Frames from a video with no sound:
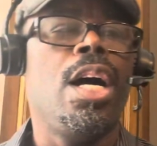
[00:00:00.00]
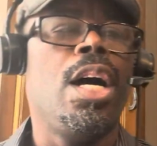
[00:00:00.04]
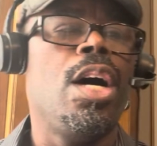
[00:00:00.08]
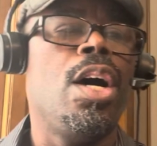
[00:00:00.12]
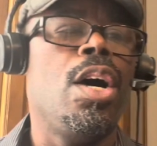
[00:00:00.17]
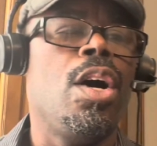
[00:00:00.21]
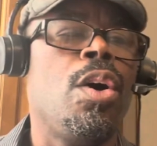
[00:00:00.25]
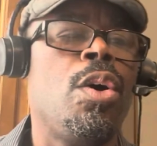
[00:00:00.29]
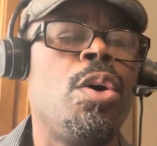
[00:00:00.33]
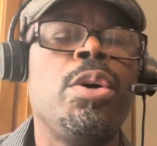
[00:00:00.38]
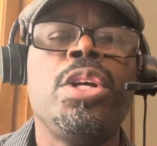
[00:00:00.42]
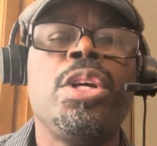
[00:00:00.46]

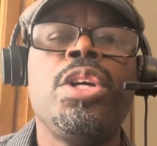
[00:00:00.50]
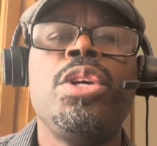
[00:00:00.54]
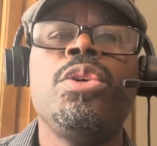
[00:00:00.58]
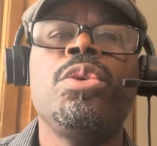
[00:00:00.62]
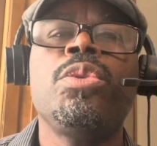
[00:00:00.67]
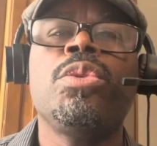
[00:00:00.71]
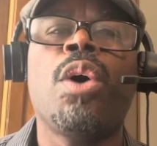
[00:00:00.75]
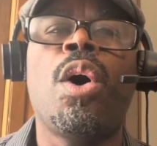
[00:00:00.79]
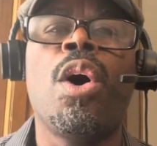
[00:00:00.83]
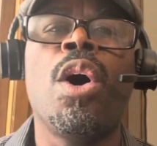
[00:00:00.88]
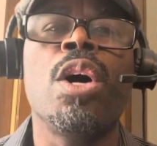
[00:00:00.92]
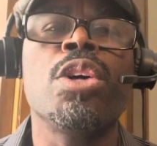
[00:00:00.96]
Who do
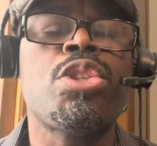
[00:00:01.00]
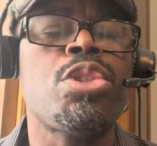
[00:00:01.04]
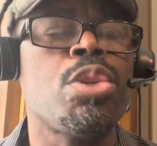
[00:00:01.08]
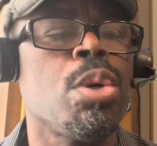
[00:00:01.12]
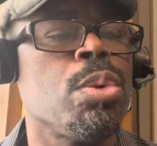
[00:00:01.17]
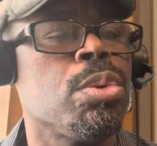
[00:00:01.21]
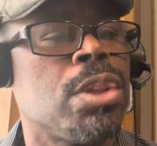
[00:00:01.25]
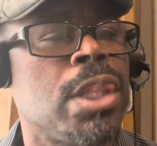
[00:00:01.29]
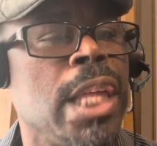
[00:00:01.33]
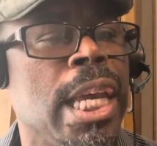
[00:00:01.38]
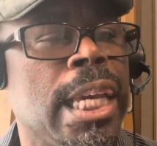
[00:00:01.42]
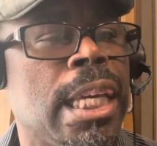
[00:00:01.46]
you
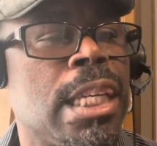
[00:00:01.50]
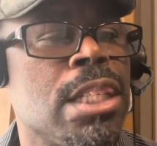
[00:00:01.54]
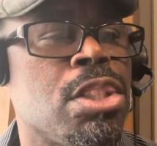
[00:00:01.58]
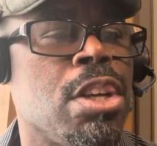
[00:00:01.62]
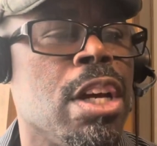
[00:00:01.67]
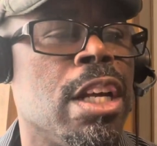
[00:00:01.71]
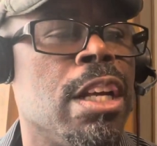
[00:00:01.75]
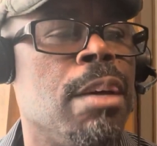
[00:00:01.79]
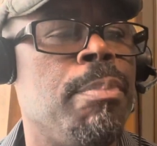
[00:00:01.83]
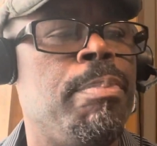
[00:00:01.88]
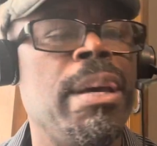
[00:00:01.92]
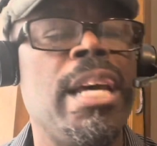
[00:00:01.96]
also think is
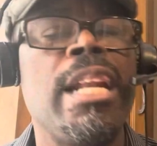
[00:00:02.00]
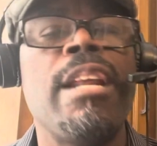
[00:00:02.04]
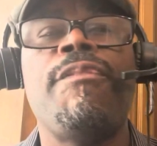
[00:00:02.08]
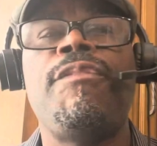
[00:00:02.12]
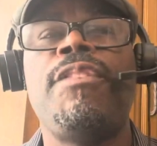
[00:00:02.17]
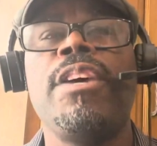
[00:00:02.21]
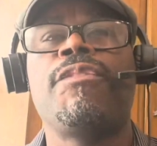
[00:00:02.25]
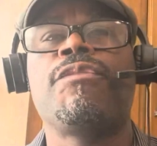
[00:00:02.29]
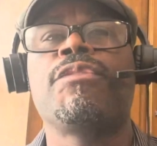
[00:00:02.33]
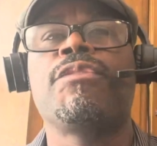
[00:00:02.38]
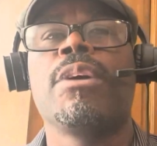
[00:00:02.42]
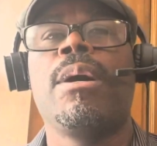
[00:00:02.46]
going to
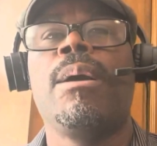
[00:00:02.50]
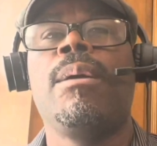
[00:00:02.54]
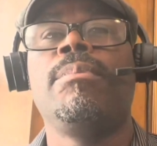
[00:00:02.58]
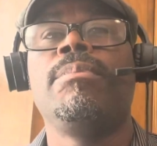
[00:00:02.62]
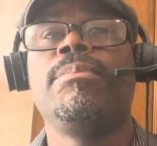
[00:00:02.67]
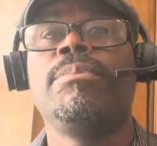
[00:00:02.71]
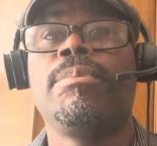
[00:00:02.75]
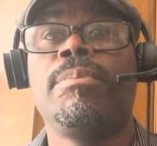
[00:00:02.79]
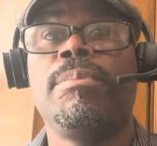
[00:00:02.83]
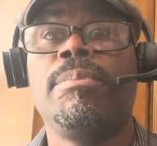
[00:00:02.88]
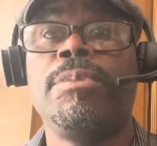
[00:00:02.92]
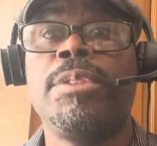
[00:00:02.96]
benefit
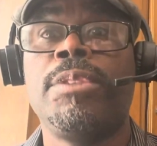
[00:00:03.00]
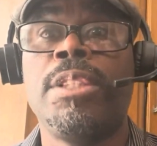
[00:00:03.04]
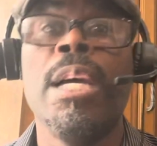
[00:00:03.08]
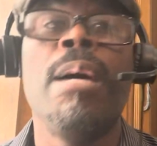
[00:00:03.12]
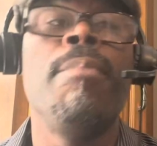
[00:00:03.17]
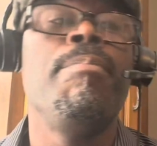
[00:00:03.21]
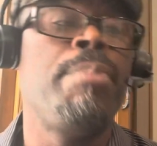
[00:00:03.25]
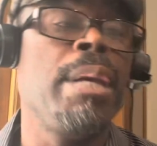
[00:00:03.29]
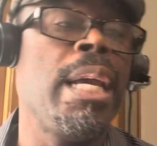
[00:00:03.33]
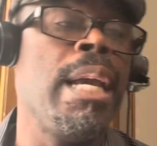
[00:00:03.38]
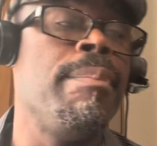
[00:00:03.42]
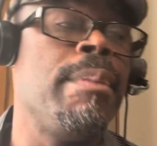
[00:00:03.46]
from
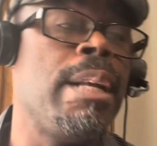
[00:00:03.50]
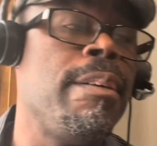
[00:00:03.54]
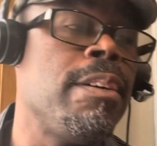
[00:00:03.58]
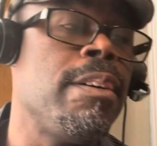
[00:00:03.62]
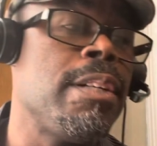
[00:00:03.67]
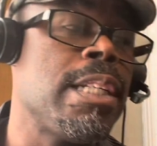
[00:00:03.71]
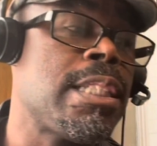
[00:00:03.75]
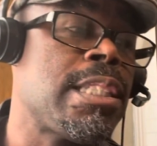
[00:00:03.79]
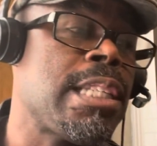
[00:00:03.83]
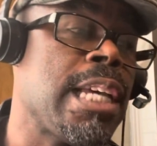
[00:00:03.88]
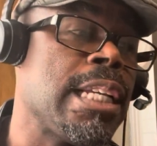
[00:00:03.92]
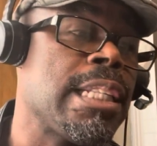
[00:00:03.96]
them being able
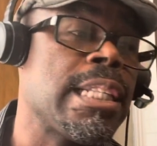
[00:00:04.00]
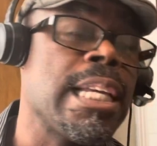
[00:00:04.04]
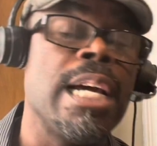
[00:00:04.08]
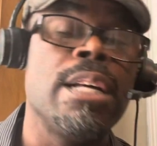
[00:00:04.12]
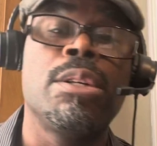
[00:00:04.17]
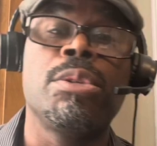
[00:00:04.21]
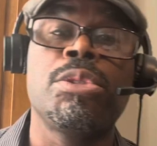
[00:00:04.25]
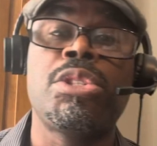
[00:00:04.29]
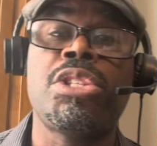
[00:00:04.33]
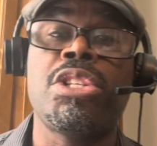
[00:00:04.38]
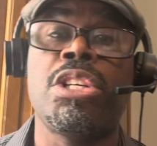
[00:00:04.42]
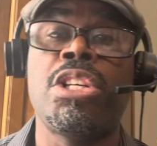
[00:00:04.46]
to take down
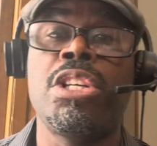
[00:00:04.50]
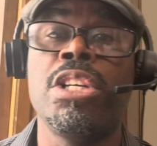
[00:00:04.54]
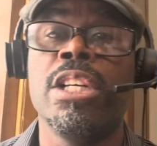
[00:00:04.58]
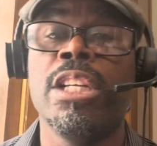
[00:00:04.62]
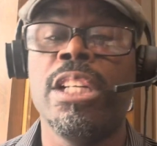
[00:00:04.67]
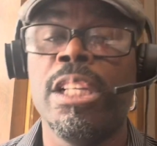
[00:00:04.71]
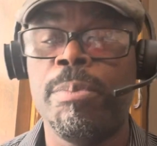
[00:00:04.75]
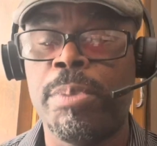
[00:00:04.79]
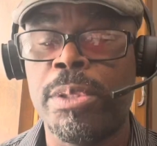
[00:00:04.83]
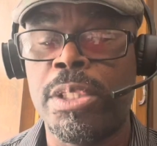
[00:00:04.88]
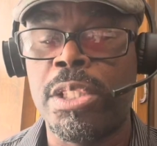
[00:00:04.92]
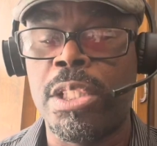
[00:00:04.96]
those
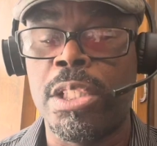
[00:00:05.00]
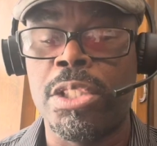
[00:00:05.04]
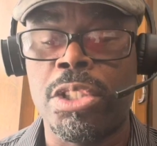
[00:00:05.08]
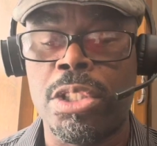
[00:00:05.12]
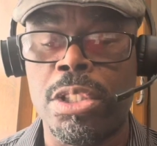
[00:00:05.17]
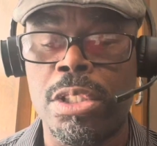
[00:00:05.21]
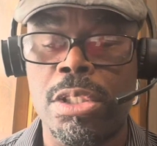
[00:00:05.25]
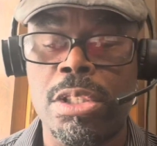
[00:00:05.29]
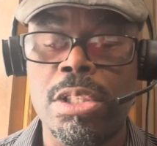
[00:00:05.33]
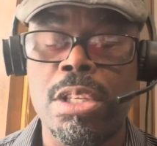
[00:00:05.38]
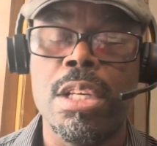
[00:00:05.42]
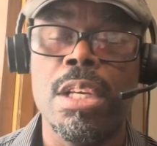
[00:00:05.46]
security
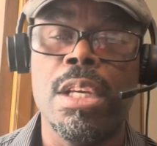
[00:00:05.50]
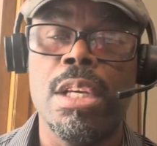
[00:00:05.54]
petitions?